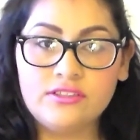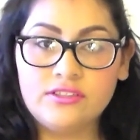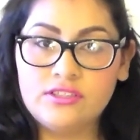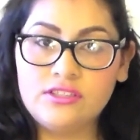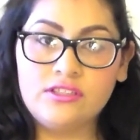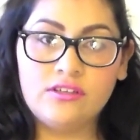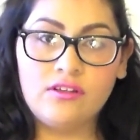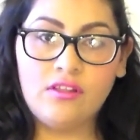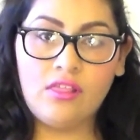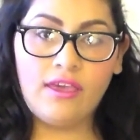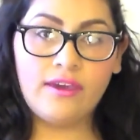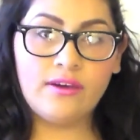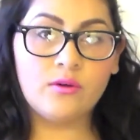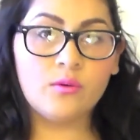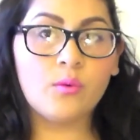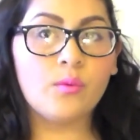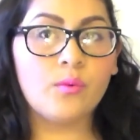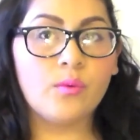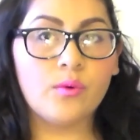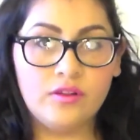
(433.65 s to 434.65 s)
still like
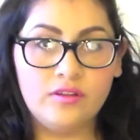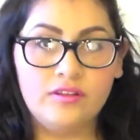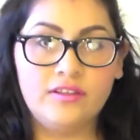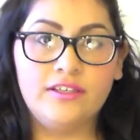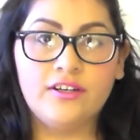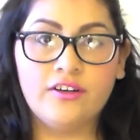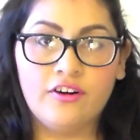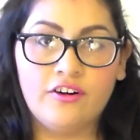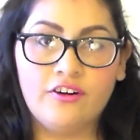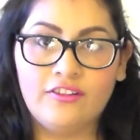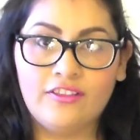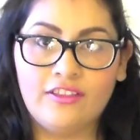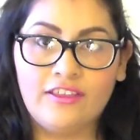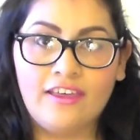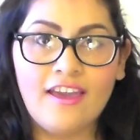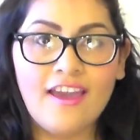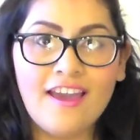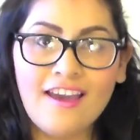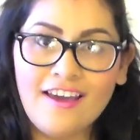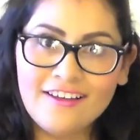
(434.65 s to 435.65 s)
really curly.